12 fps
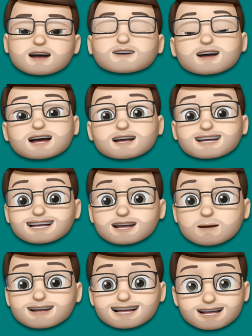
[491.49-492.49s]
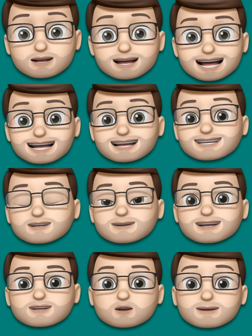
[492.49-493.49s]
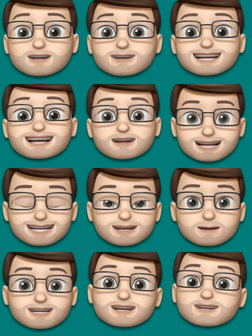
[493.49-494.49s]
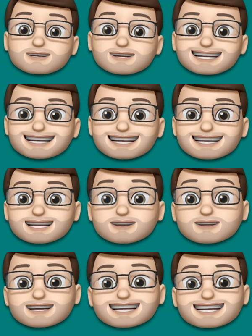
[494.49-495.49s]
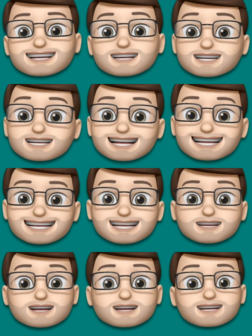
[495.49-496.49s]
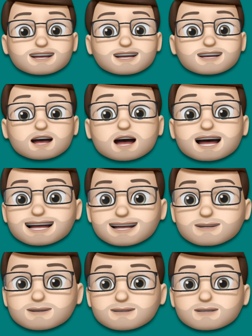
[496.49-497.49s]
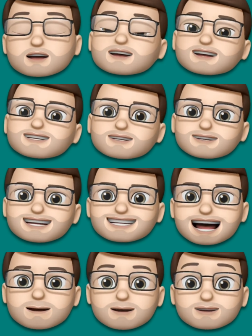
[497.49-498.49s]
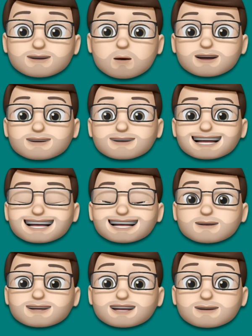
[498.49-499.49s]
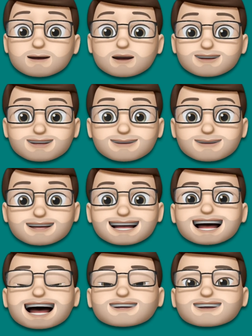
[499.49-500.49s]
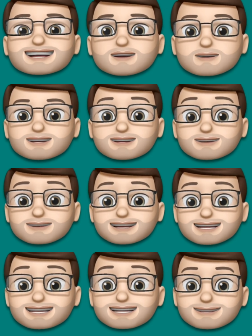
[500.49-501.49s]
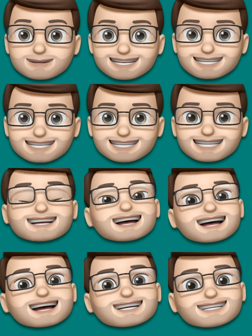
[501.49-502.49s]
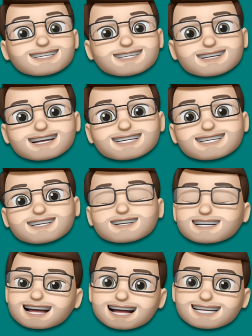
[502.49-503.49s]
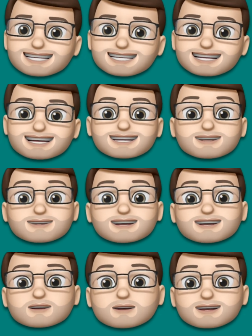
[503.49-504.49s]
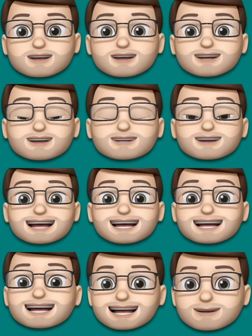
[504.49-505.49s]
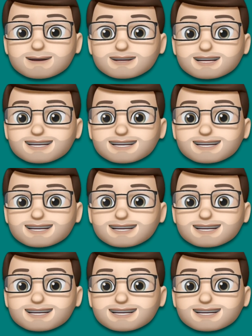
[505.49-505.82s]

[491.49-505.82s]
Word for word: The last thing I want to do here is to make sure my video clips fit into that vintage aesthetic that I designed earlier. So if I tap onto one of my clips at the bottom, and then go onto the filters button, I can change the colours and the visual look of that clip.